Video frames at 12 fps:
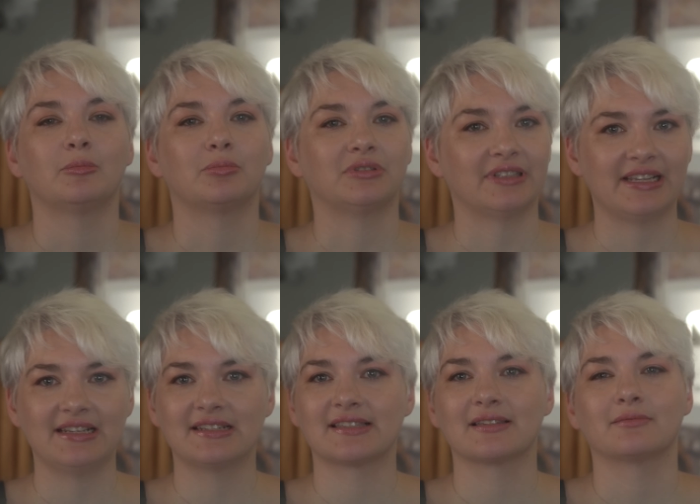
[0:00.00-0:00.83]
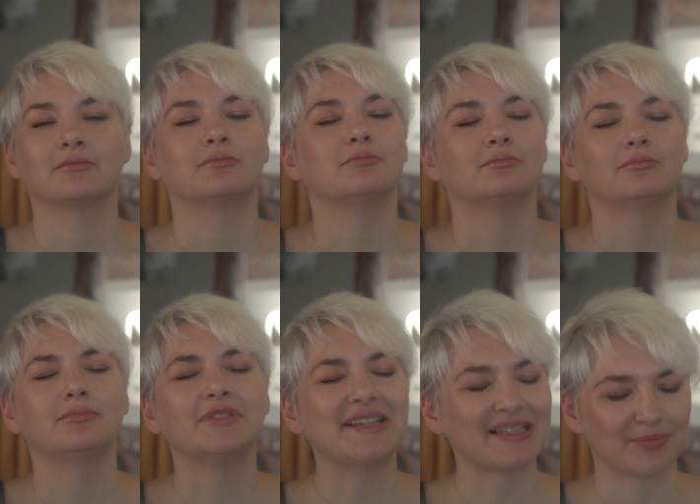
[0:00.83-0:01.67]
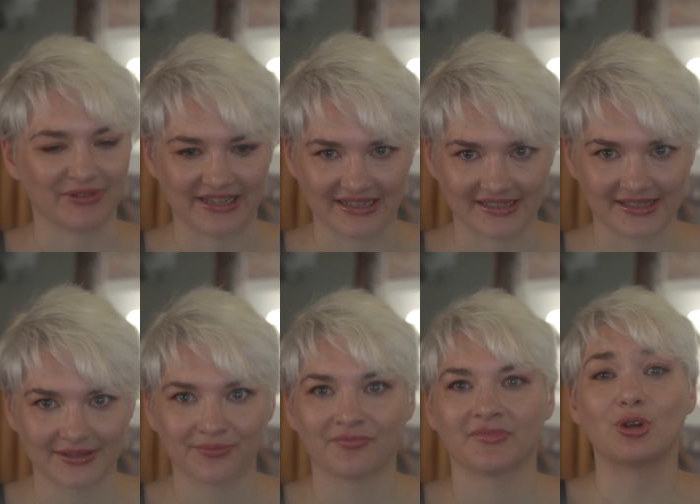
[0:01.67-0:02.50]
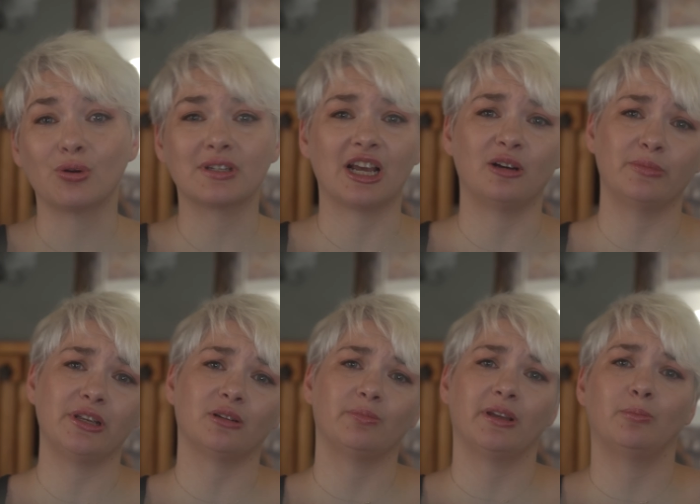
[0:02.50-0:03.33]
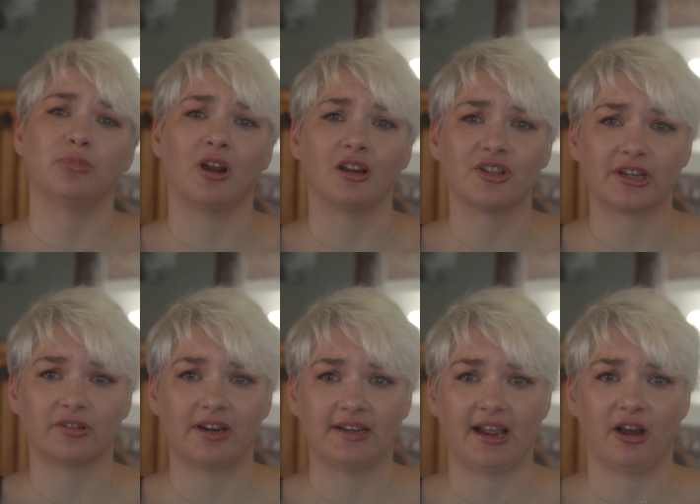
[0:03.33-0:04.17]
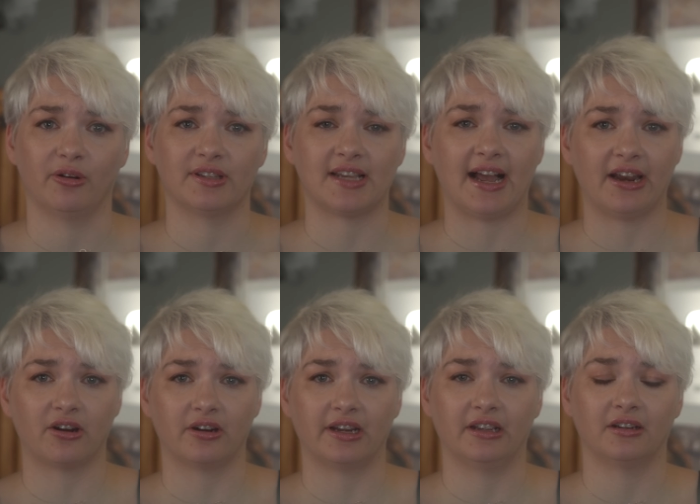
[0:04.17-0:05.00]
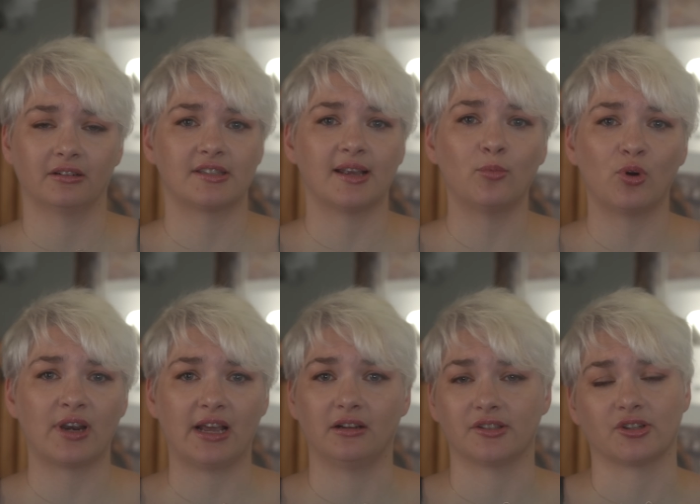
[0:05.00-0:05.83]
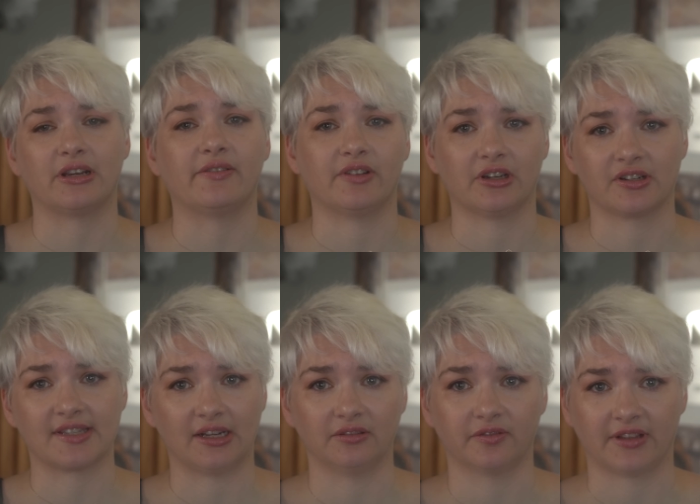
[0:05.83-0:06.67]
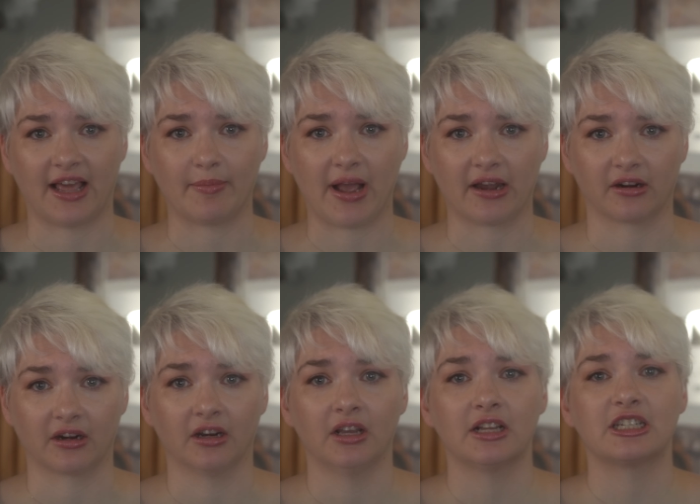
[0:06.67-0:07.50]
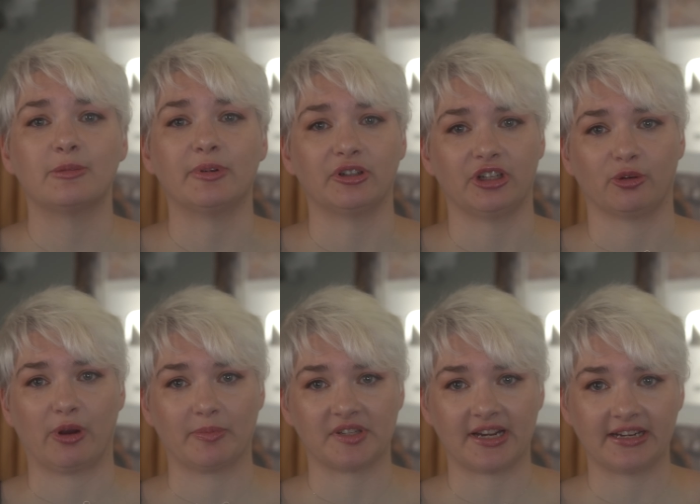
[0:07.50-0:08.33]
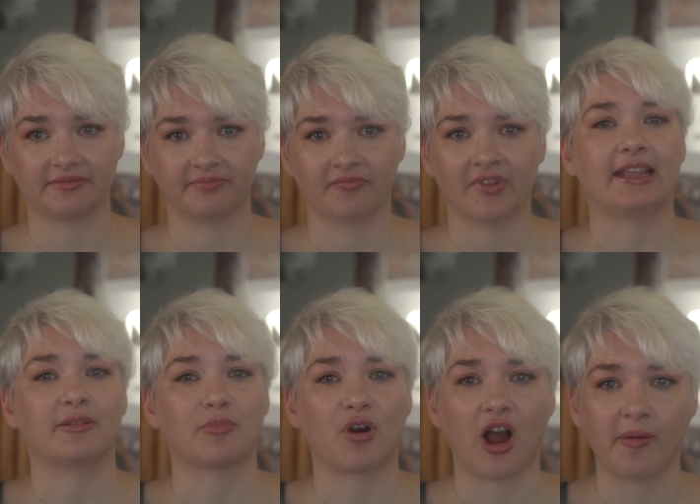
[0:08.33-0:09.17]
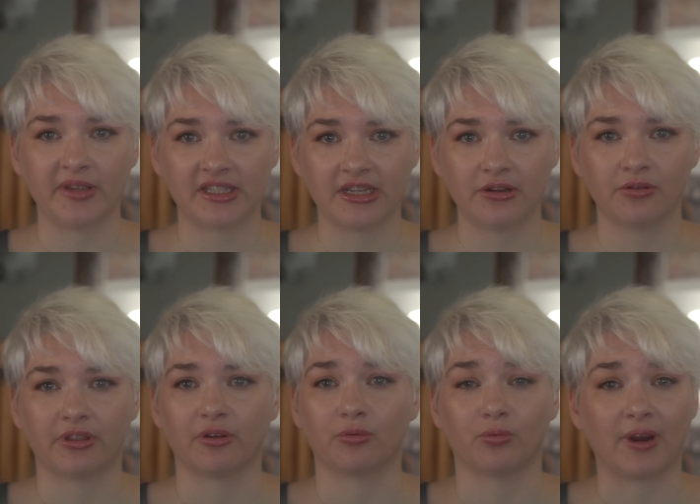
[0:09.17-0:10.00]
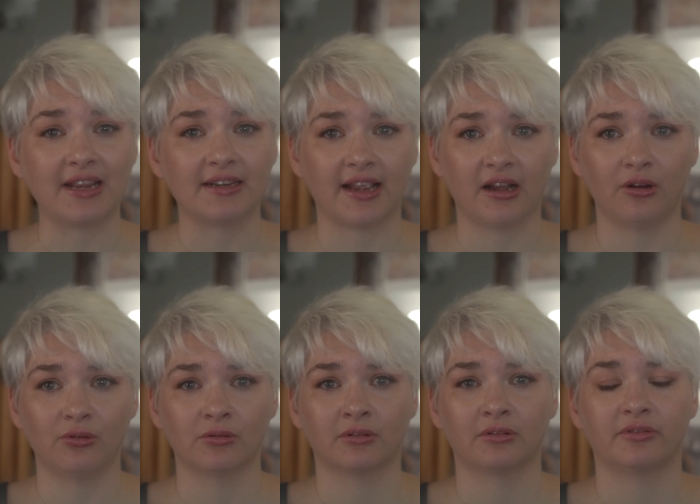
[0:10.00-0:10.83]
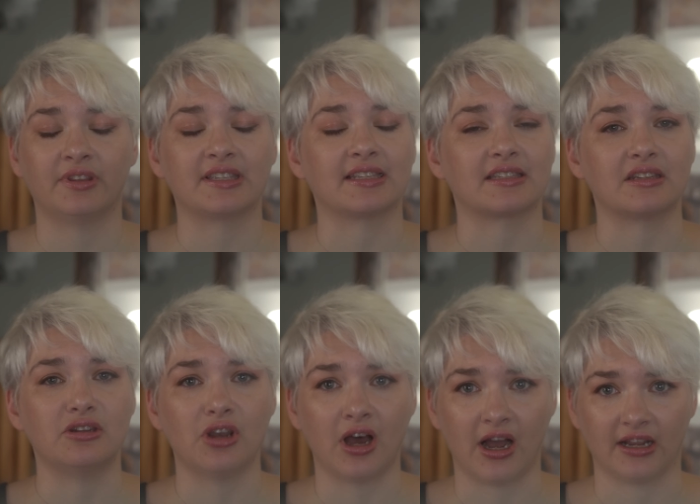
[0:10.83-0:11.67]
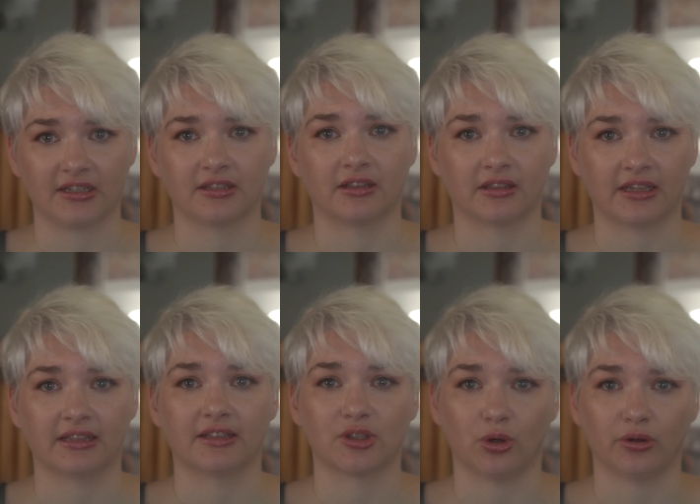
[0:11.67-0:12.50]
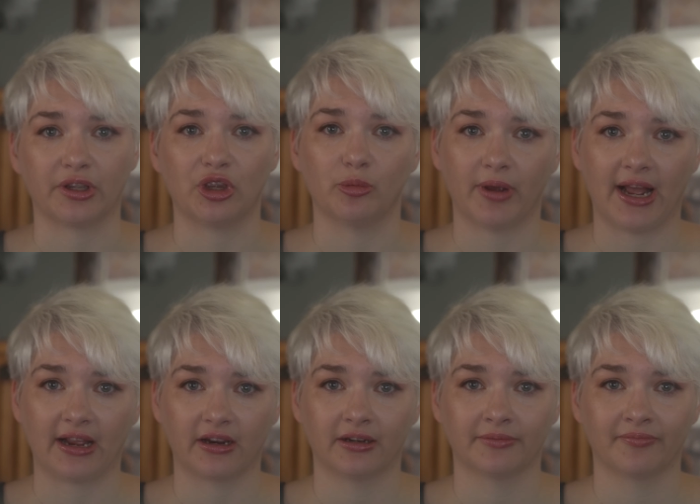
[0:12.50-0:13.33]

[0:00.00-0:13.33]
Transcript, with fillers: please, please, please, don't tell me your big project right now is hiring someone else, or even yourself for that matter, to build your website. I can promise you that right now, this is not the thing that's holding you back.